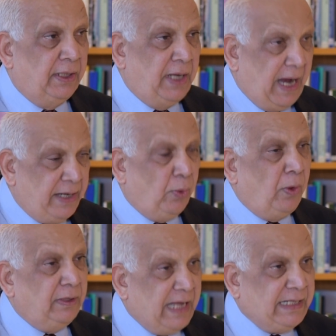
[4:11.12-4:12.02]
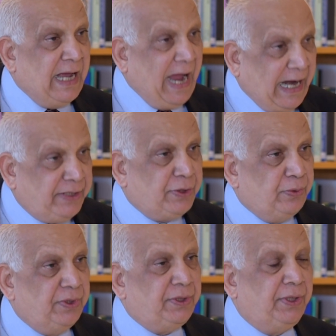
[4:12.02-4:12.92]
and all that adds to
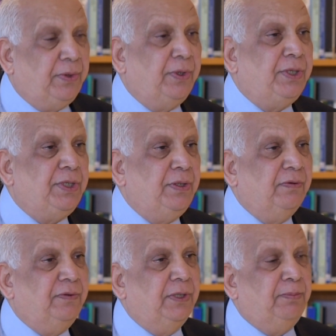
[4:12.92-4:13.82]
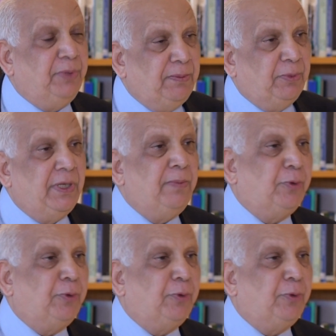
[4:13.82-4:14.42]
the security of the people and